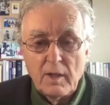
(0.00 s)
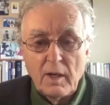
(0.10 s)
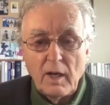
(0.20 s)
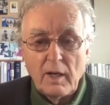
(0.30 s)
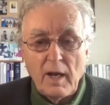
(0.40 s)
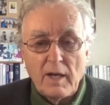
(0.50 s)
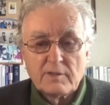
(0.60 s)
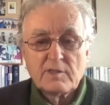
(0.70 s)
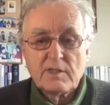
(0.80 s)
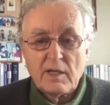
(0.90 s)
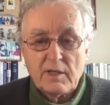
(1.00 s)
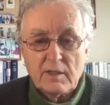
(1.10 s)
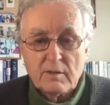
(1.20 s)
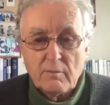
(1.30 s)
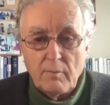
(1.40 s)
I
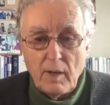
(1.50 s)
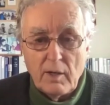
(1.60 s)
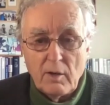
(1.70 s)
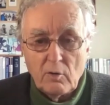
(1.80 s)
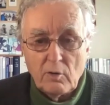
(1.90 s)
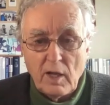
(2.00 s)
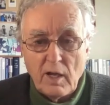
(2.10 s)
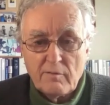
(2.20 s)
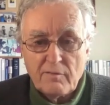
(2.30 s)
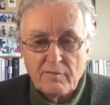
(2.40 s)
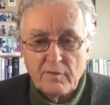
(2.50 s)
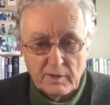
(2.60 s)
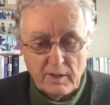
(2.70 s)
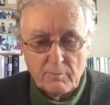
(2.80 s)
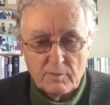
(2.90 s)
studied my whole life,
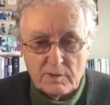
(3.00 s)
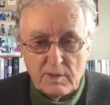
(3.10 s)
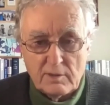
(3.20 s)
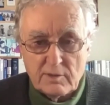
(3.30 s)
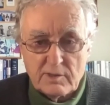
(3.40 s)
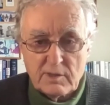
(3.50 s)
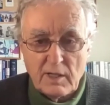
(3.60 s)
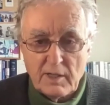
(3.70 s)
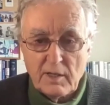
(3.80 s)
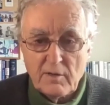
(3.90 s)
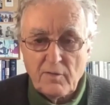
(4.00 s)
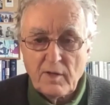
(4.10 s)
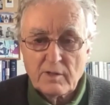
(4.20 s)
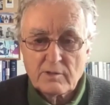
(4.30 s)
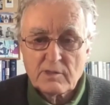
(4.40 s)
and I'm still studying
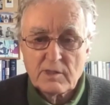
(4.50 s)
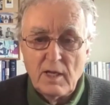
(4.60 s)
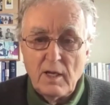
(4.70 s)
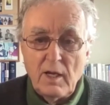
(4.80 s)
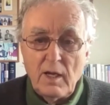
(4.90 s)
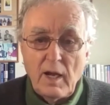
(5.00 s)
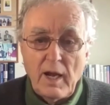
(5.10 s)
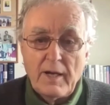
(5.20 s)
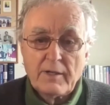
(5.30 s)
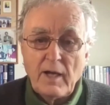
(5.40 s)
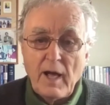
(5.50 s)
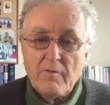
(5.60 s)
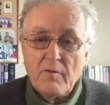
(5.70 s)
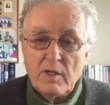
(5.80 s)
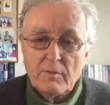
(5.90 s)
things. And I
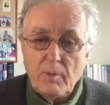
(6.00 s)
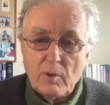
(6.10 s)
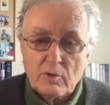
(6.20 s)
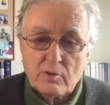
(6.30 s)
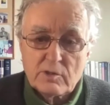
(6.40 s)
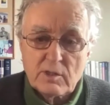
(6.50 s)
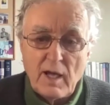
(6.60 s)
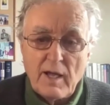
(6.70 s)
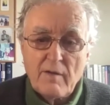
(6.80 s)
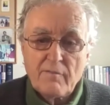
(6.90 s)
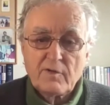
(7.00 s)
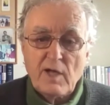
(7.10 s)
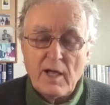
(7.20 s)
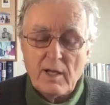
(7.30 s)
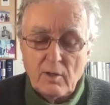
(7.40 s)
read books, I have
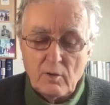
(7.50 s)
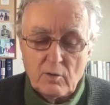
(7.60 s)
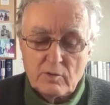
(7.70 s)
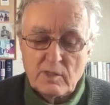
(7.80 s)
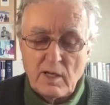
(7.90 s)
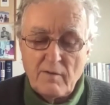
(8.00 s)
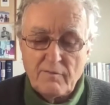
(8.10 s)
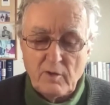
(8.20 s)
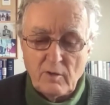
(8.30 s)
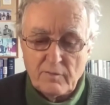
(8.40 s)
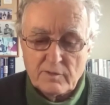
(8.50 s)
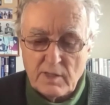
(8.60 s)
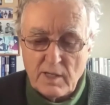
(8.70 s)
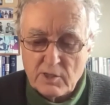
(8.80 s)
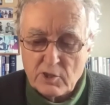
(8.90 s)
dialogues, I have
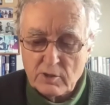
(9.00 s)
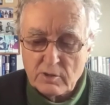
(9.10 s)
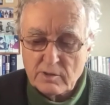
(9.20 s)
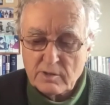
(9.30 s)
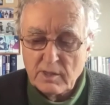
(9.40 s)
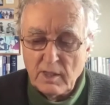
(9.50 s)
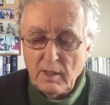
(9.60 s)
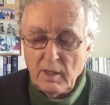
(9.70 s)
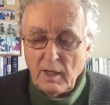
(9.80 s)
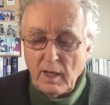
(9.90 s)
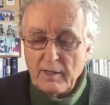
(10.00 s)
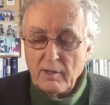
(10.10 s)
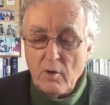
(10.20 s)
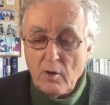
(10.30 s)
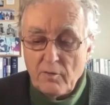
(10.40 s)
conversations, I
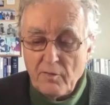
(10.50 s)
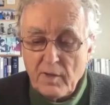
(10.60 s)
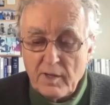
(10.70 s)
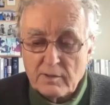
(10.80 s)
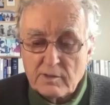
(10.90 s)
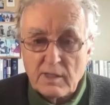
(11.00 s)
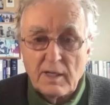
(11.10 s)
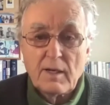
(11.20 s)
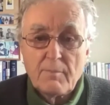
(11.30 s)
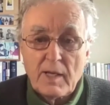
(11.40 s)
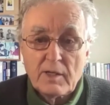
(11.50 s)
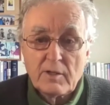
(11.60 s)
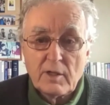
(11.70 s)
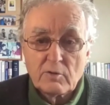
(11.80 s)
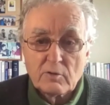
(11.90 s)
learn things, and I make
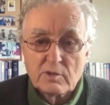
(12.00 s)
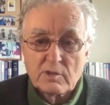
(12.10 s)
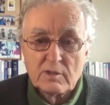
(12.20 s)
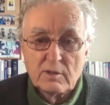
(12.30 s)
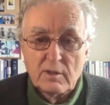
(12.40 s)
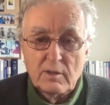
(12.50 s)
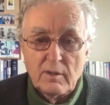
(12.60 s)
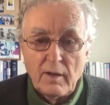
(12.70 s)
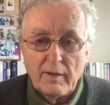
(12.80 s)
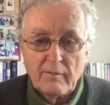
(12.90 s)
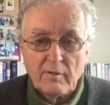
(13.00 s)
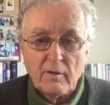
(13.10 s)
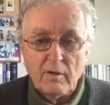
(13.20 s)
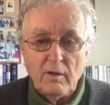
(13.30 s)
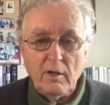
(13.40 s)
notes. And,
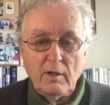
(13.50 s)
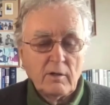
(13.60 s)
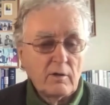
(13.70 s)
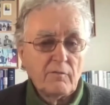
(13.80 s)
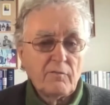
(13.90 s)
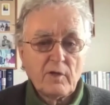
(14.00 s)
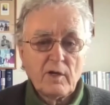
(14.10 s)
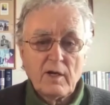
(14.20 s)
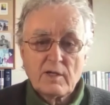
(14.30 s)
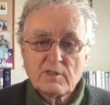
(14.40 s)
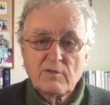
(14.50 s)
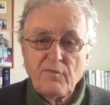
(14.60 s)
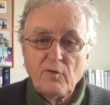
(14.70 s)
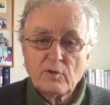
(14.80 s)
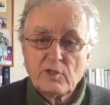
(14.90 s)
for the last
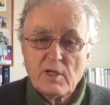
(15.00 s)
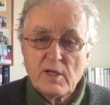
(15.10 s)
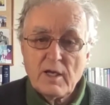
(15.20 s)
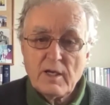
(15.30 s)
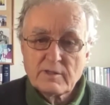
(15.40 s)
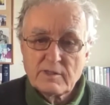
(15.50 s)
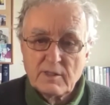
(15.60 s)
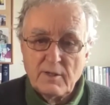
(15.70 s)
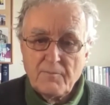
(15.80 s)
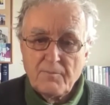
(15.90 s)
40 years,